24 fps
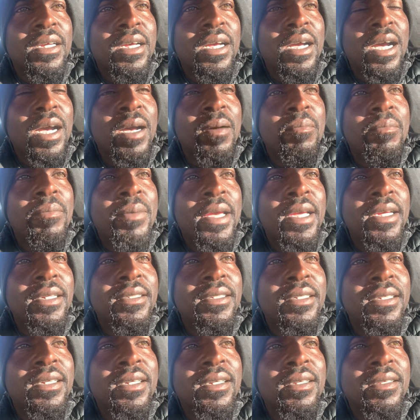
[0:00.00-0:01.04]
I
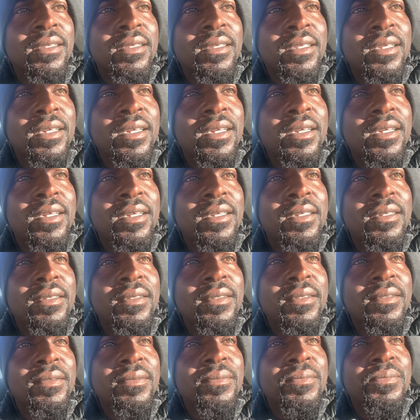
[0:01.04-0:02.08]
basically
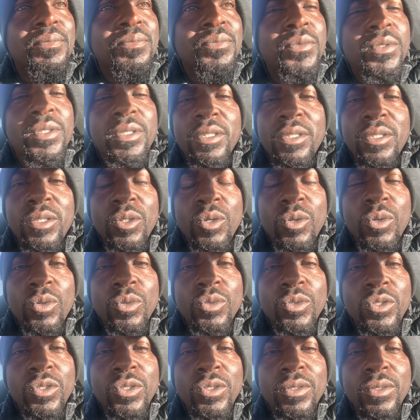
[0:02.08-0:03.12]
took
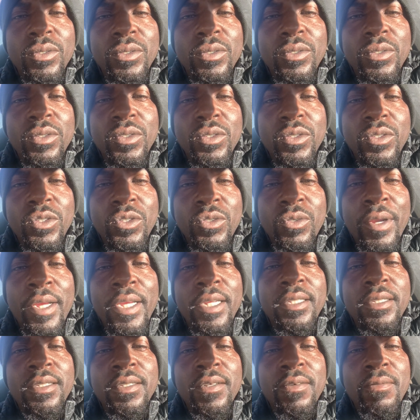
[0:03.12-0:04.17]
those
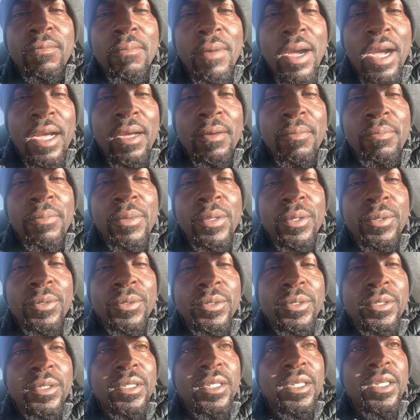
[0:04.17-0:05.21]
traits of my
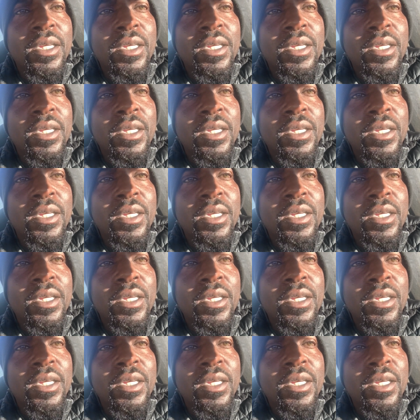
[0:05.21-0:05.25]
abuse